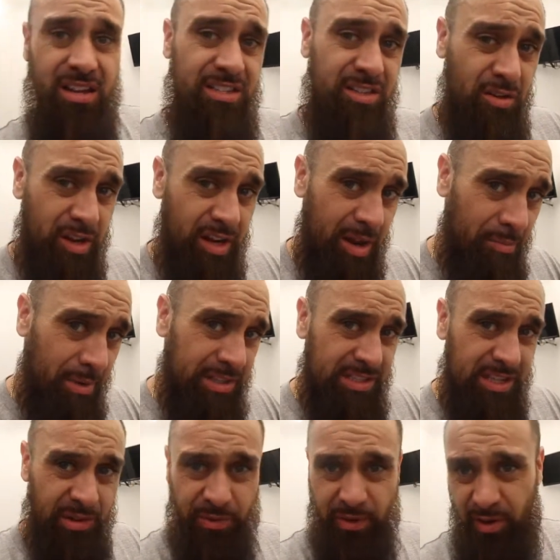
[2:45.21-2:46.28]
looking at
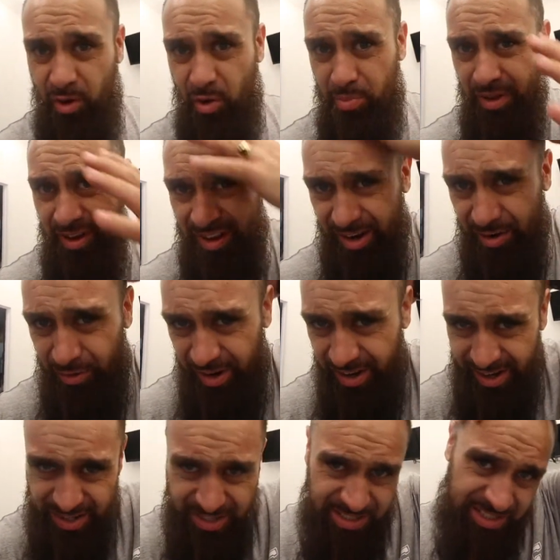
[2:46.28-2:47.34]
myself a little bit and I
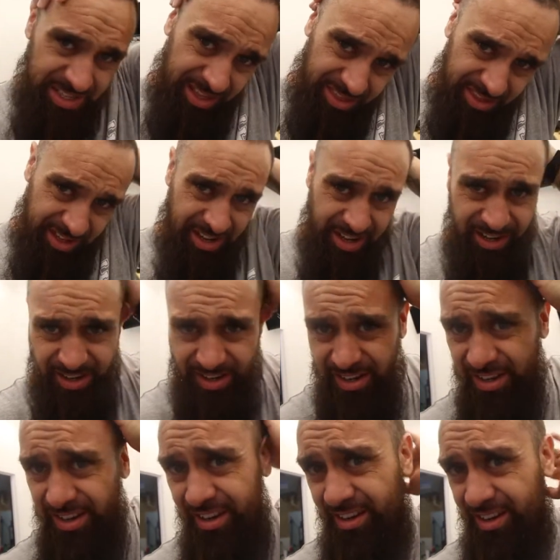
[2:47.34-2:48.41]
realize I think I need a
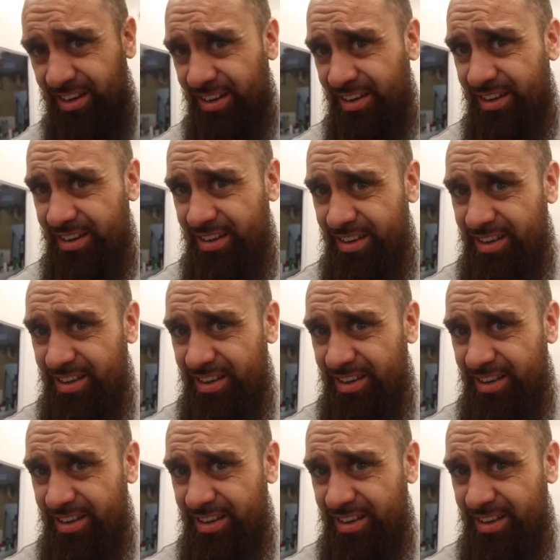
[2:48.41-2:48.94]
haircut.